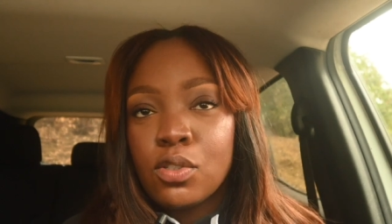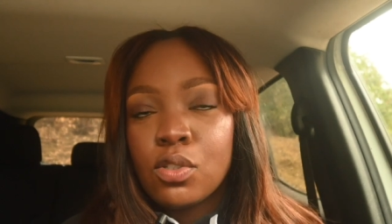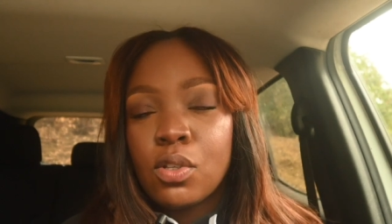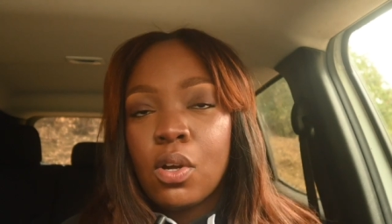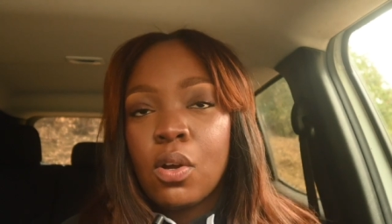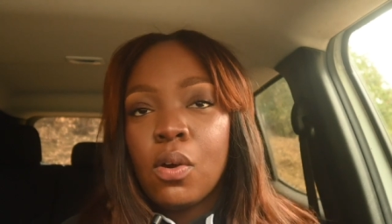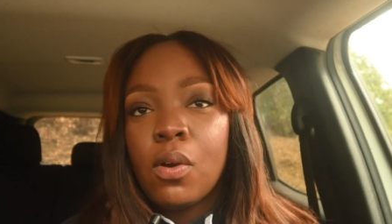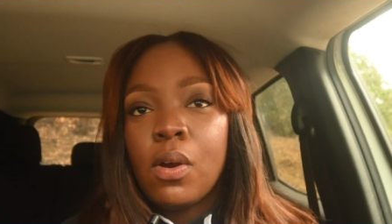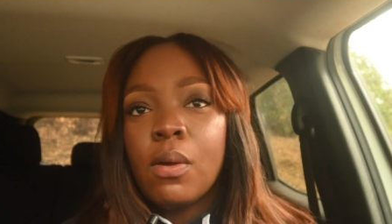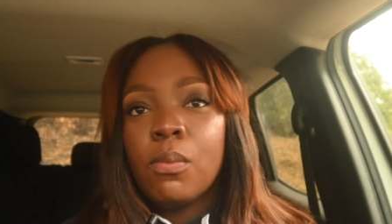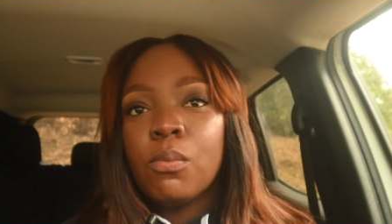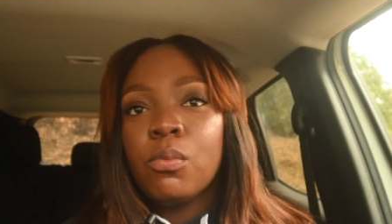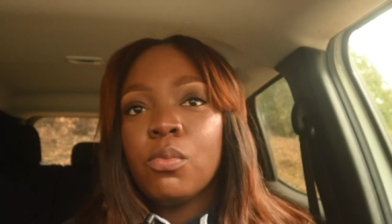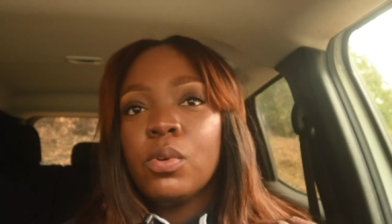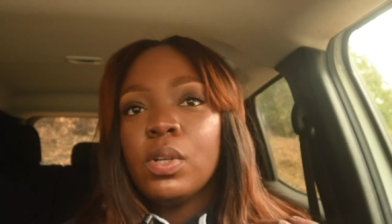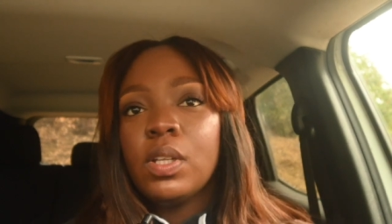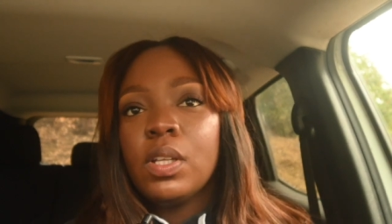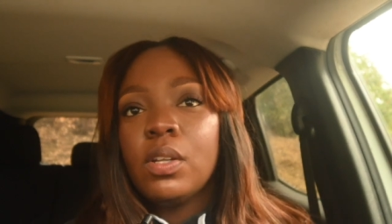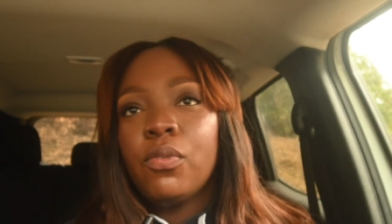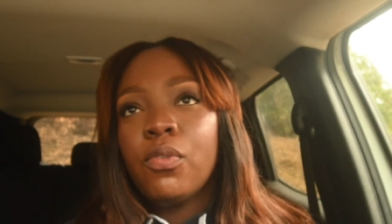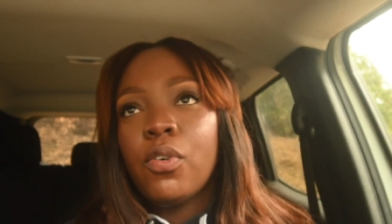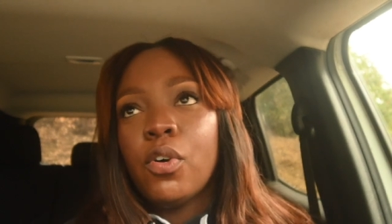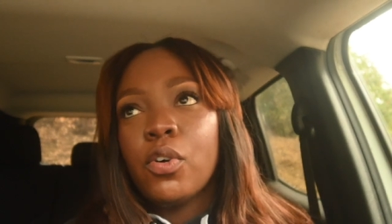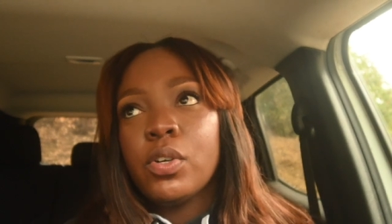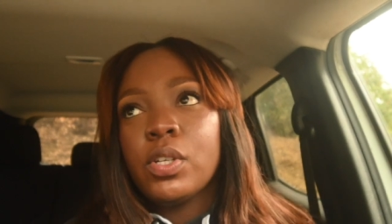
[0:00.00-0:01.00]
So I'm
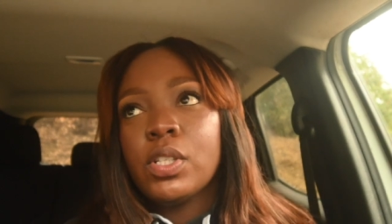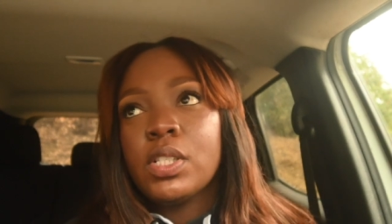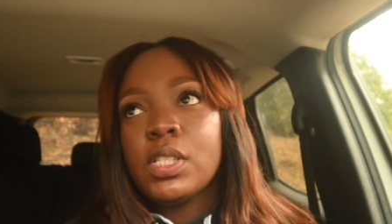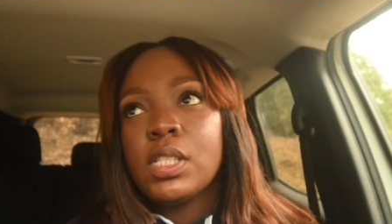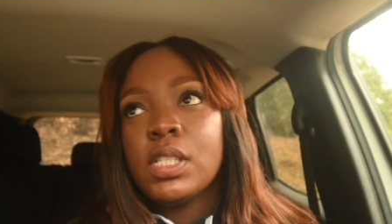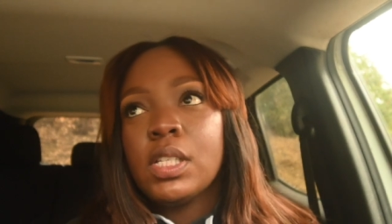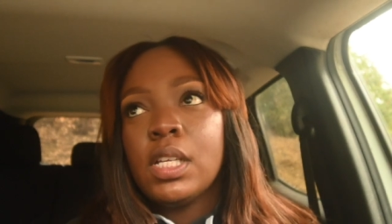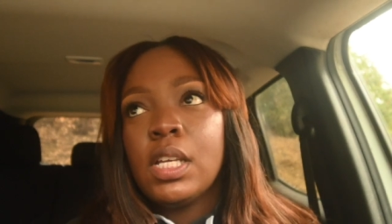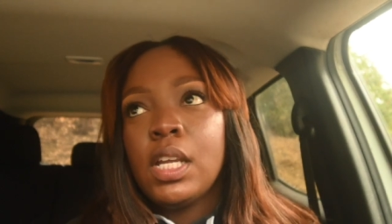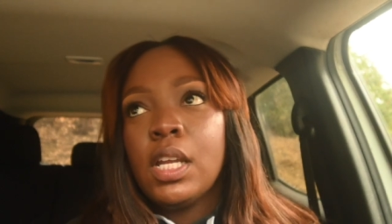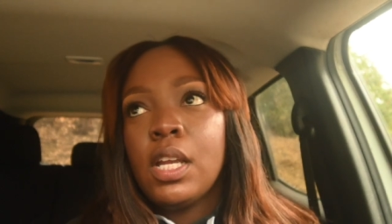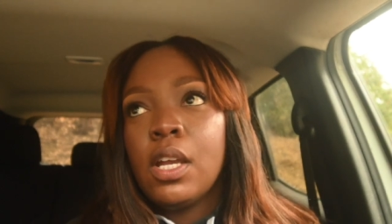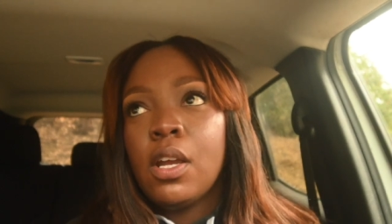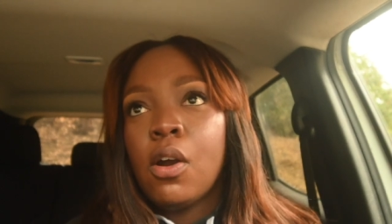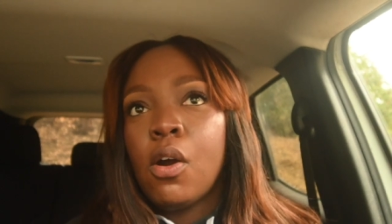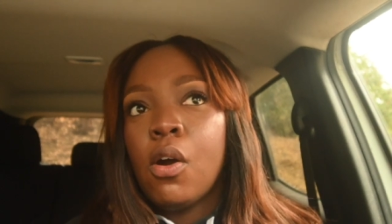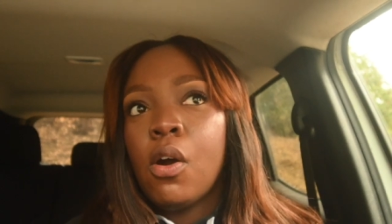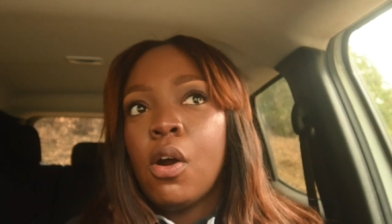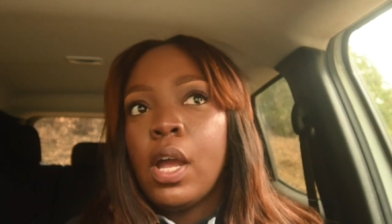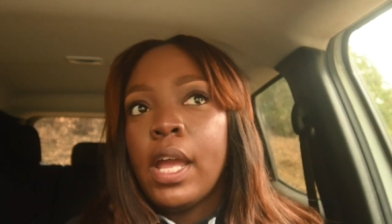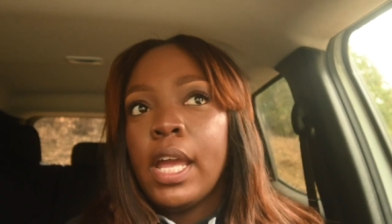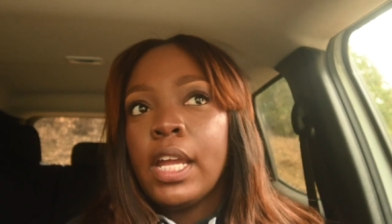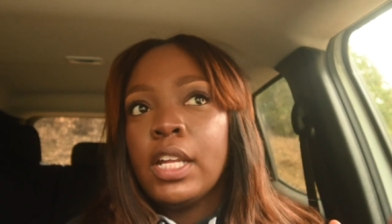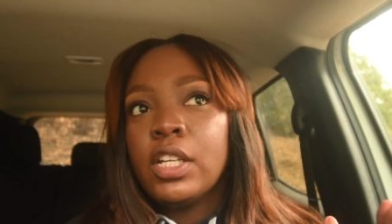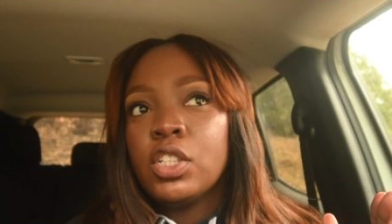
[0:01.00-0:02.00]
really focusing
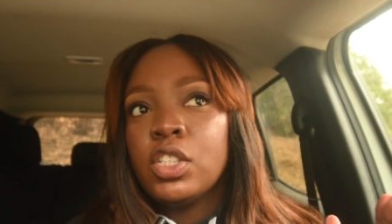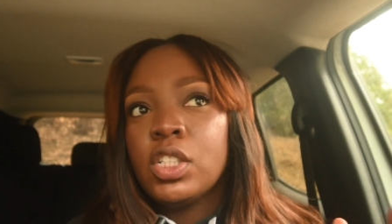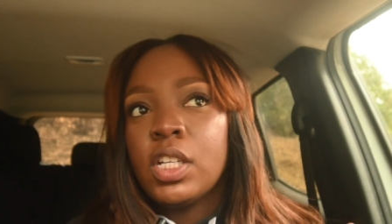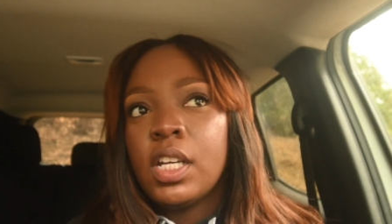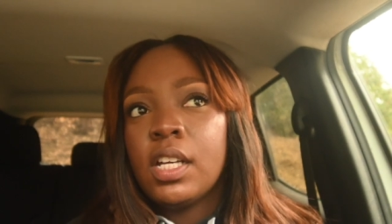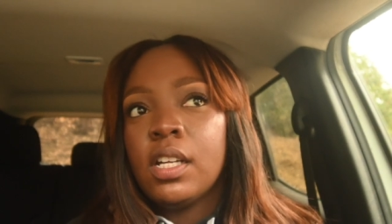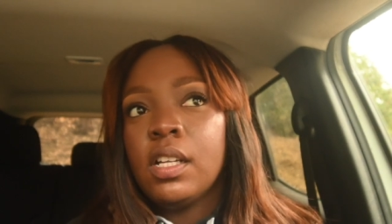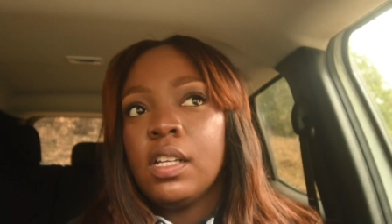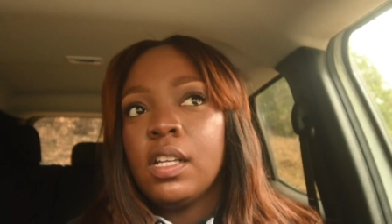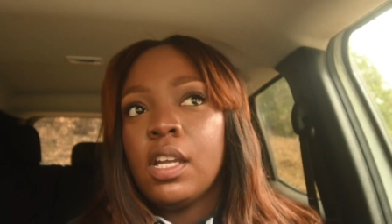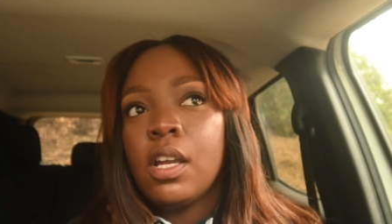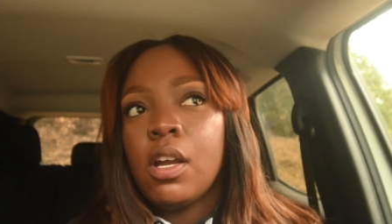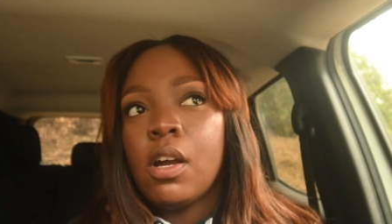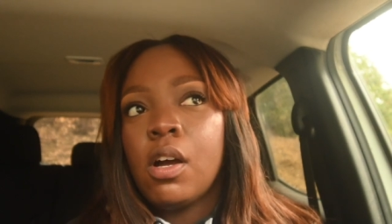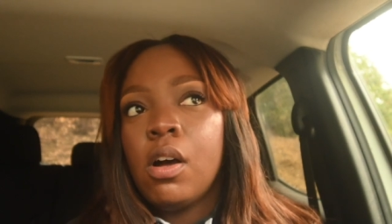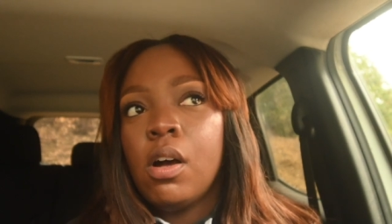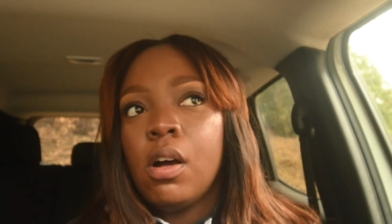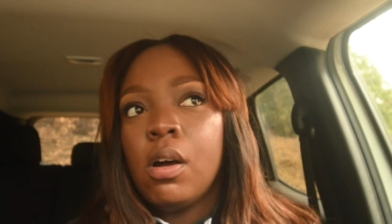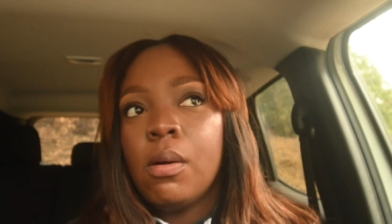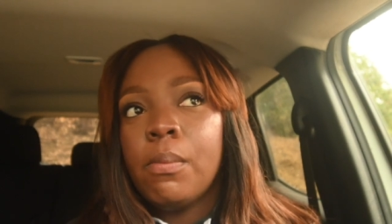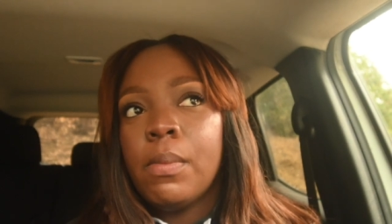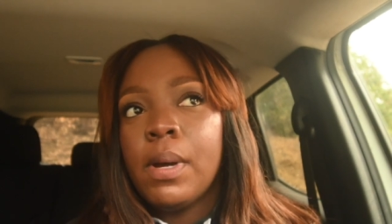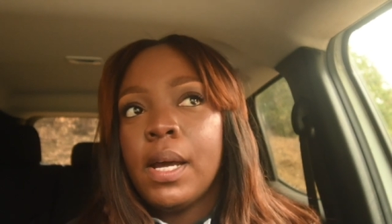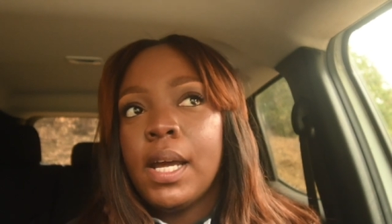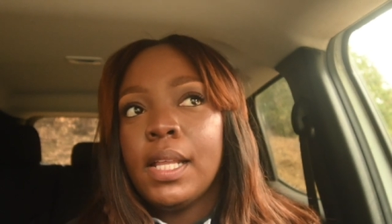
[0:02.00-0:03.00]
and channeling
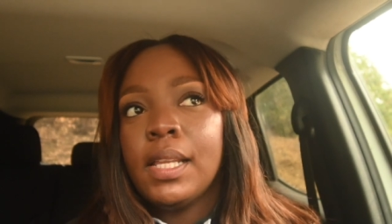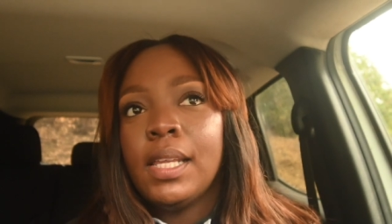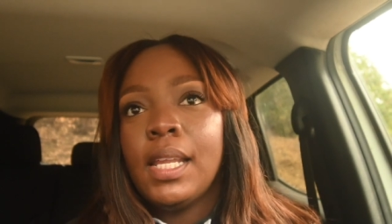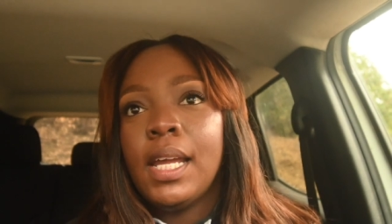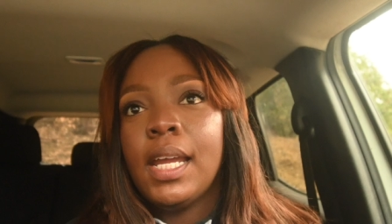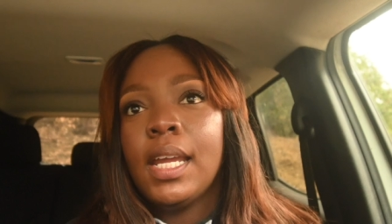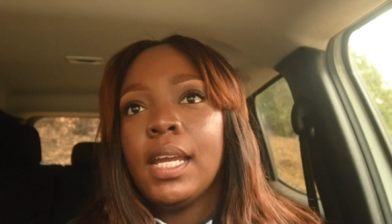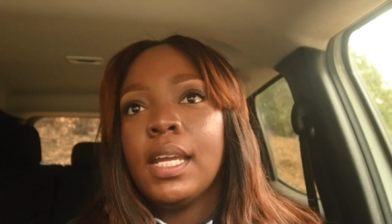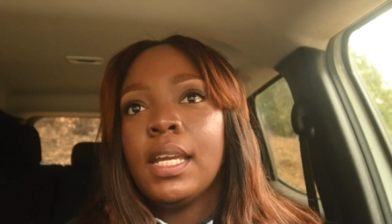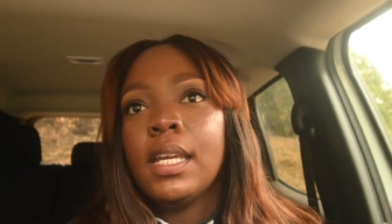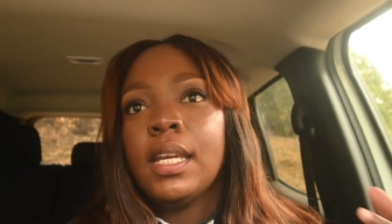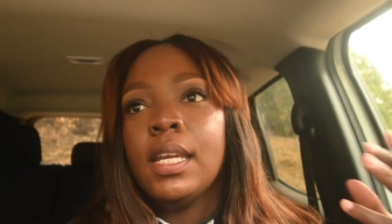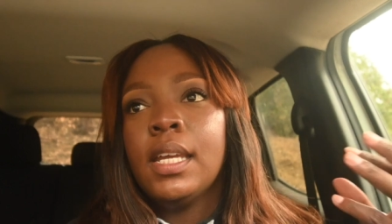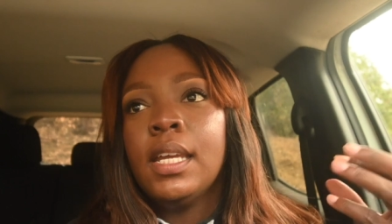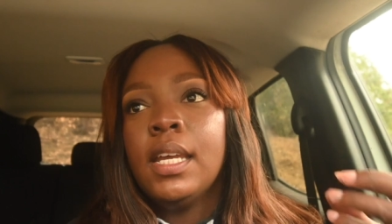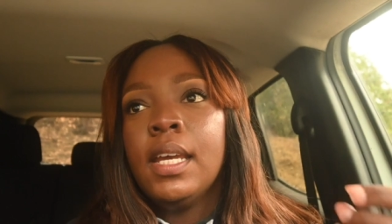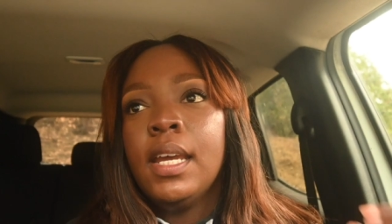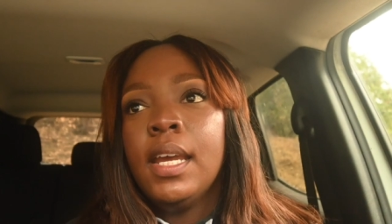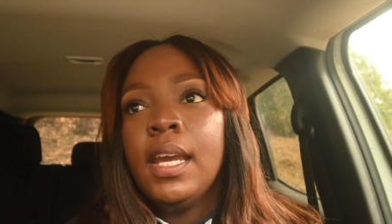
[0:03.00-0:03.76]
all my like